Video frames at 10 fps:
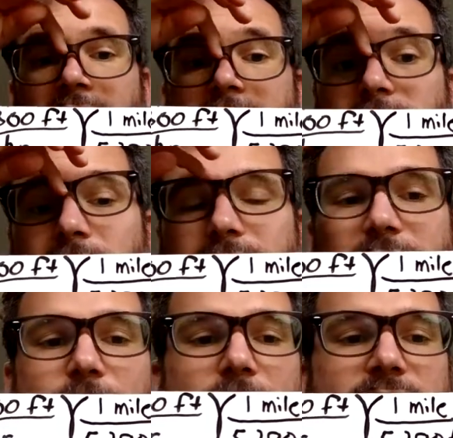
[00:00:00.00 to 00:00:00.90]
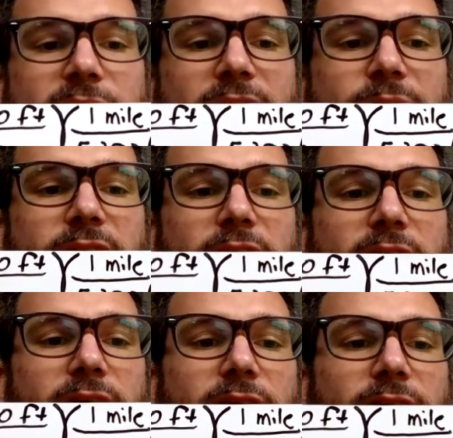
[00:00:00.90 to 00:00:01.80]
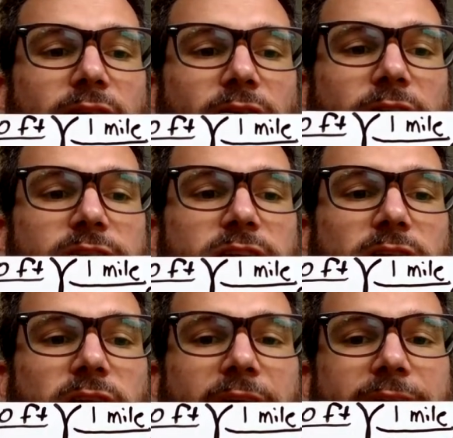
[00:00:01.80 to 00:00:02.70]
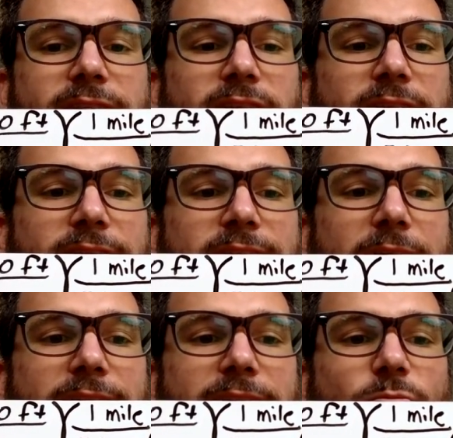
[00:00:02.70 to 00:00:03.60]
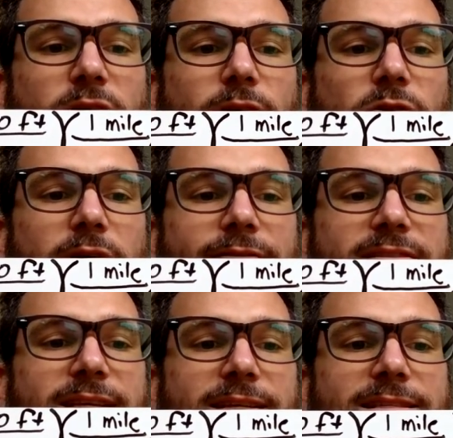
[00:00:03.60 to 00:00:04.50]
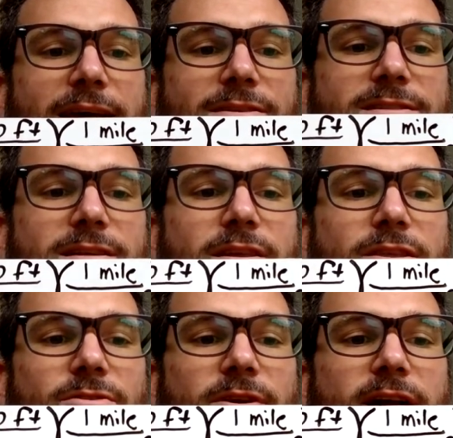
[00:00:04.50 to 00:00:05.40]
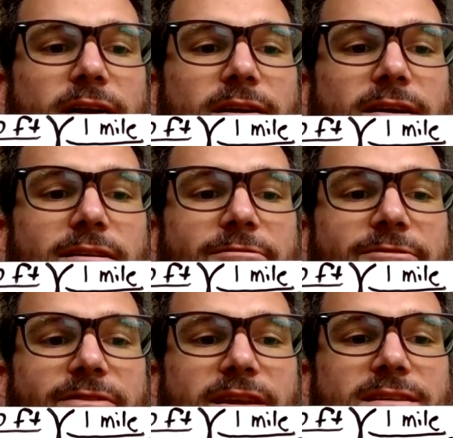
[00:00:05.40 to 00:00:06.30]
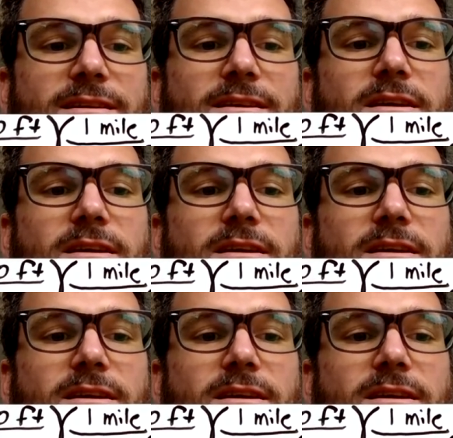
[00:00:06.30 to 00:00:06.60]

So this time I set up the original answer the exact same way, where we have 6,300 feet